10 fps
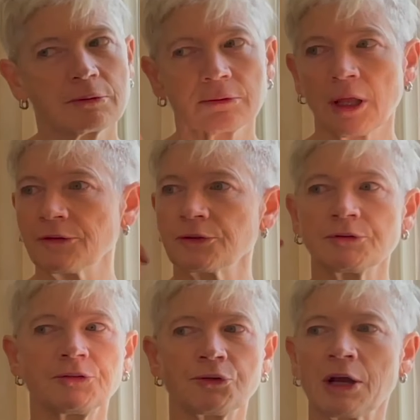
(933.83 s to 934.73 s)
Lots of
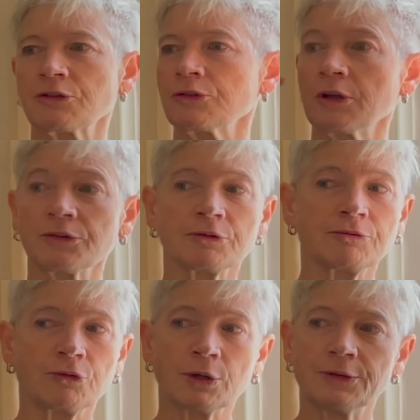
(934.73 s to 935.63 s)
distractions, lots of
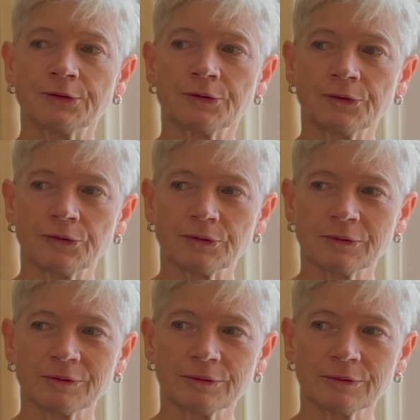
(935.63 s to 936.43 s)
voices